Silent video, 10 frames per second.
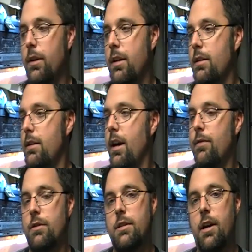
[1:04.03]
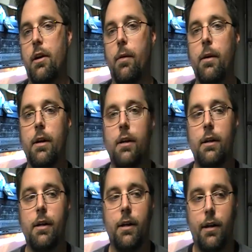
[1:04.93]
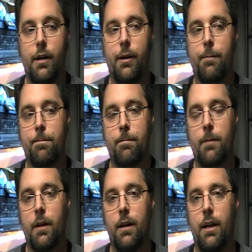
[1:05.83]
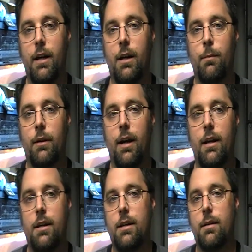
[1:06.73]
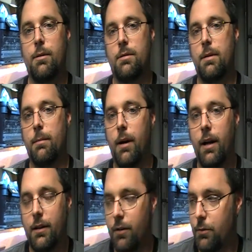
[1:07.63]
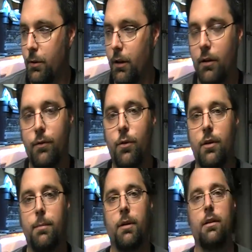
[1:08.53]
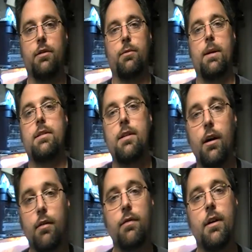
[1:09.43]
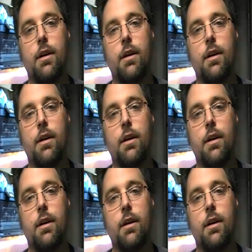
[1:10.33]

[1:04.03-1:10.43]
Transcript: the kits I had for sale, and I'm glad he commissioned me to buy it because I was really looking forward to building this for myself.